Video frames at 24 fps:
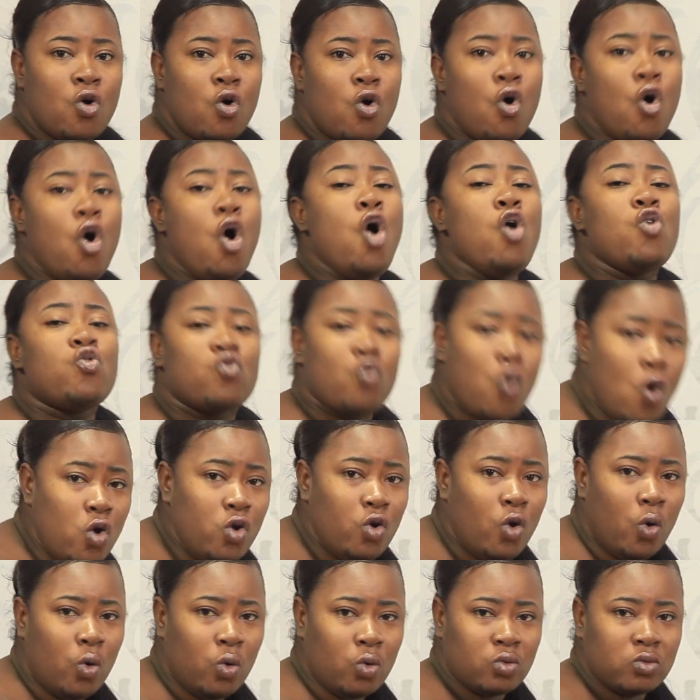Oh,
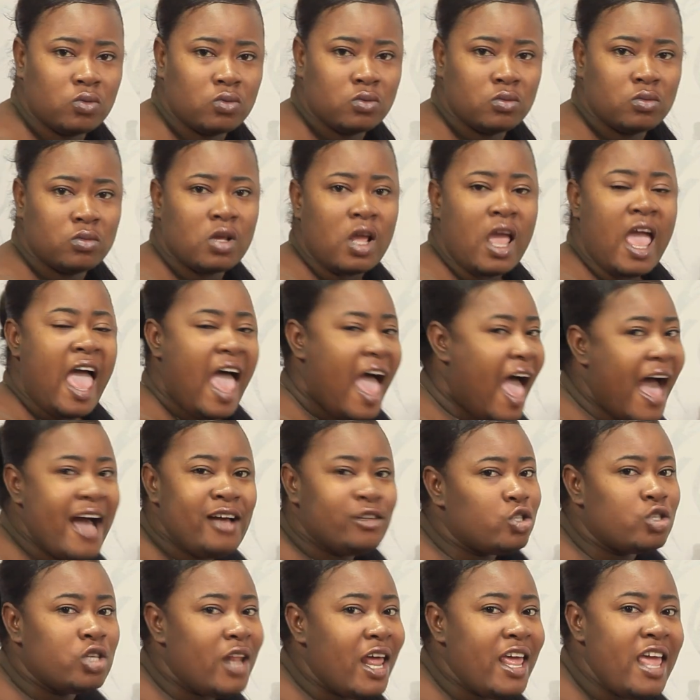Kunu.
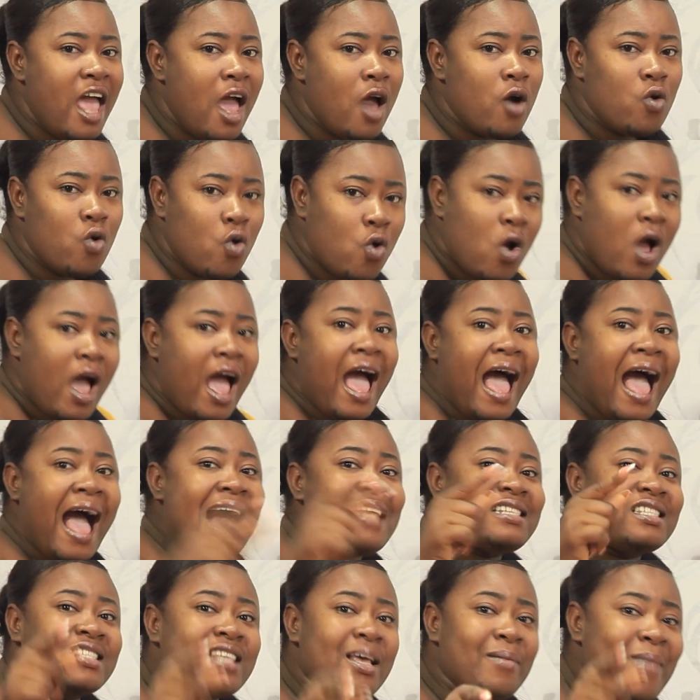And slay you,
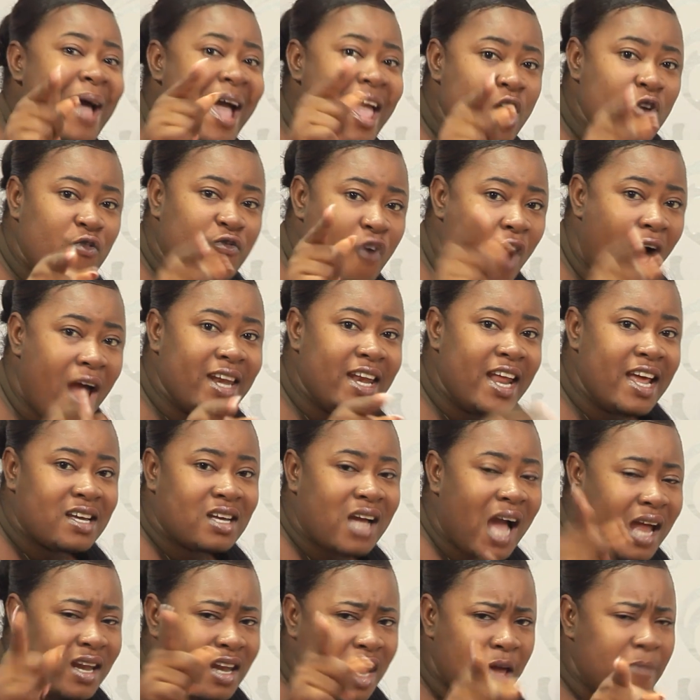as some I want, they
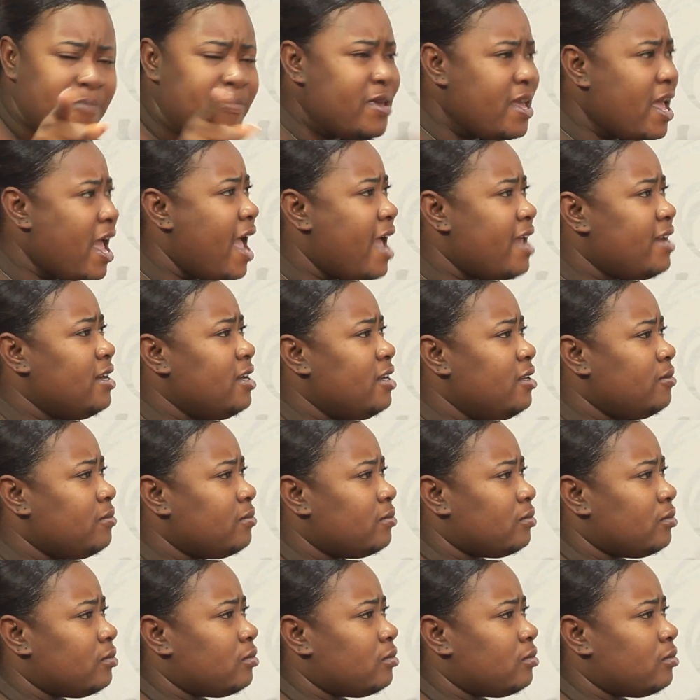can be any.